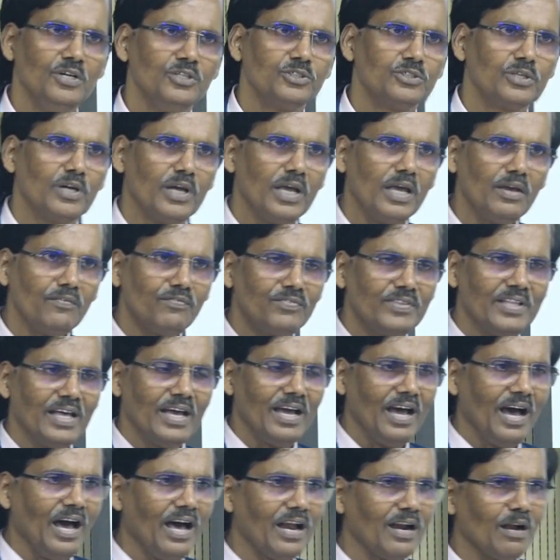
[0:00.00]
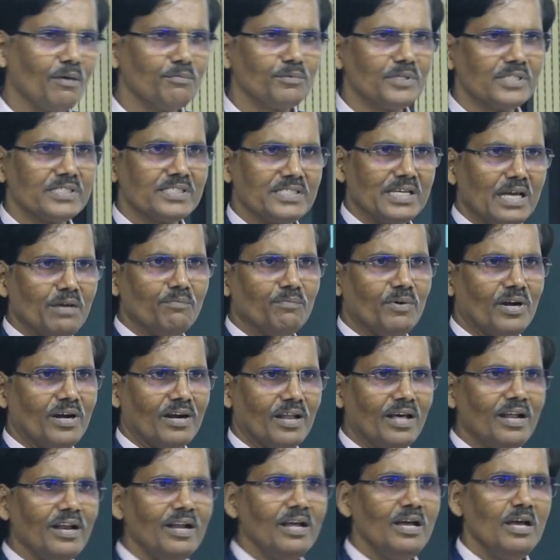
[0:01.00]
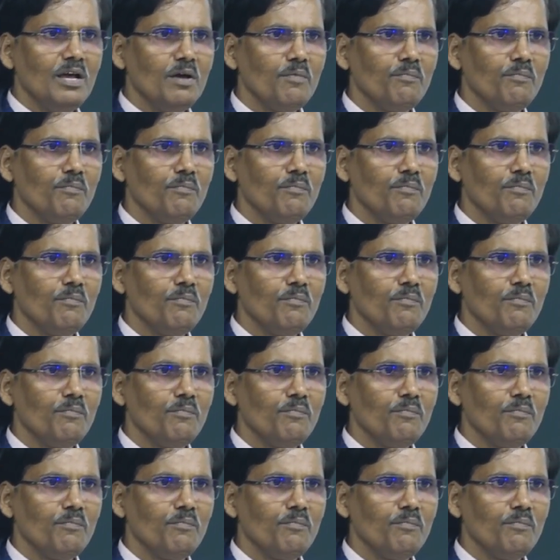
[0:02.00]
So if they are of the same order,